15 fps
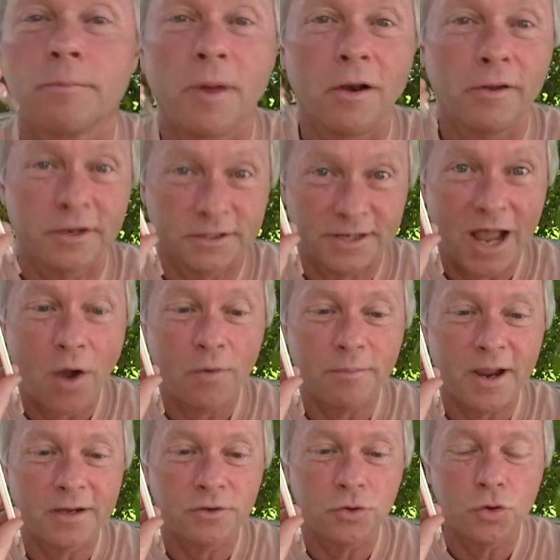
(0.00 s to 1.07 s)
spiderling is now
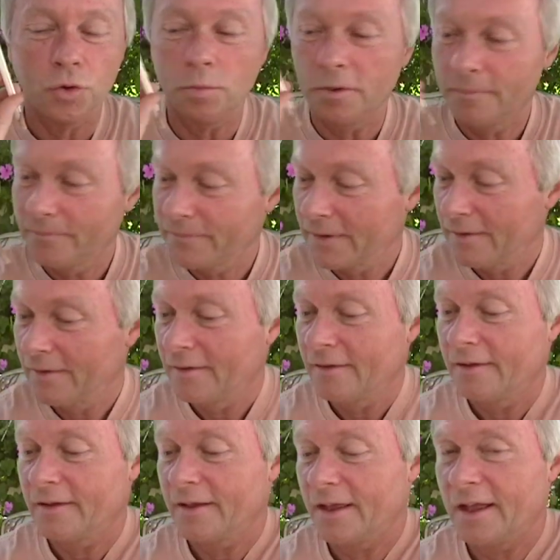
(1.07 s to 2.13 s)
in my tube
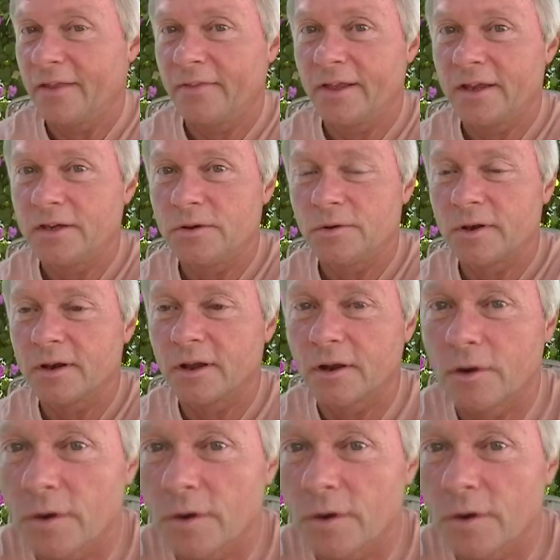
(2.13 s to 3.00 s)
and then you can of